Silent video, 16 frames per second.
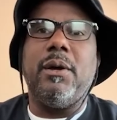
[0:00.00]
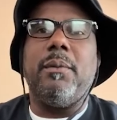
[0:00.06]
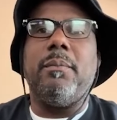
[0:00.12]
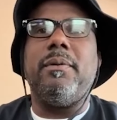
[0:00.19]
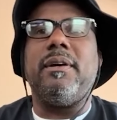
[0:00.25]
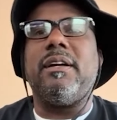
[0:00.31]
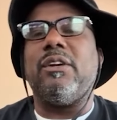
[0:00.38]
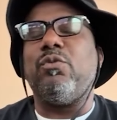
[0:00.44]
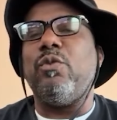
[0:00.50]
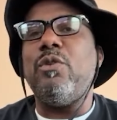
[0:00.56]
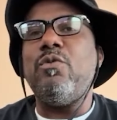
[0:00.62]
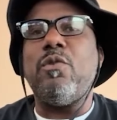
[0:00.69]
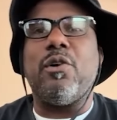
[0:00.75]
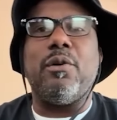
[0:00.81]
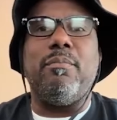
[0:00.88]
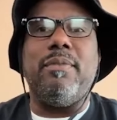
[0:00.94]
Because we
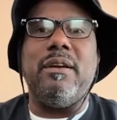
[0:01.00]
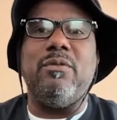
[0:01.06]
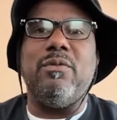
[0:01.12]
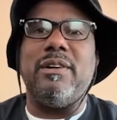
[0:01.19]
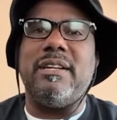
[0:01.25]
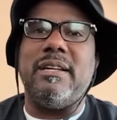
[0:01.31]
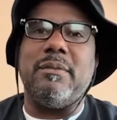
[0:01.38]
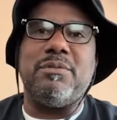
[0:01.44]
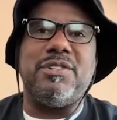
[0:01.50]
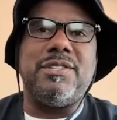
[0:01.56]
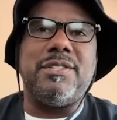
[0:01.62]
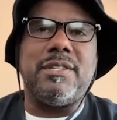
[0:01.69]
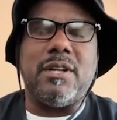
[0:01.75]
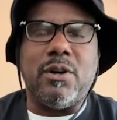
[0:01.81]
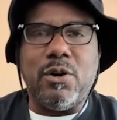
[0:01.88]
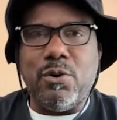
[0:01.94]
want to be with them
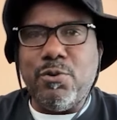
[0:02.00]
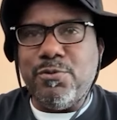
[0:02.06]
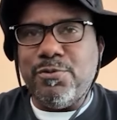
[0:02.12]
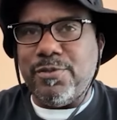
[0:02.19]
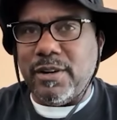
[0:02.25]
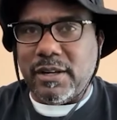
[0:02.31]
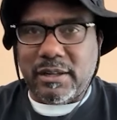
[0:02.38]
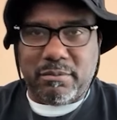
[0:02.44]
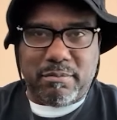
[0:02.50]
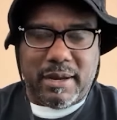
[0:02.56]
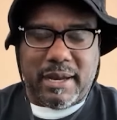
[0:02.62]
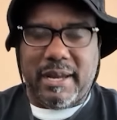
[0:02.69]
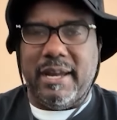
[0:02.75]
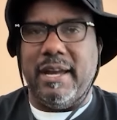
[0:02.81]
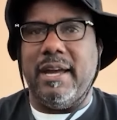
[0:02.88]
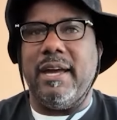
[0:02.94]
so fucking
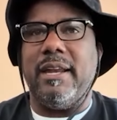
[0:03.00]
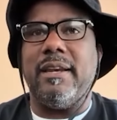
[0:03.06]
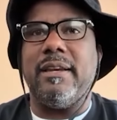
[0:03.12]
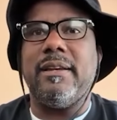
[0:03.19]
bad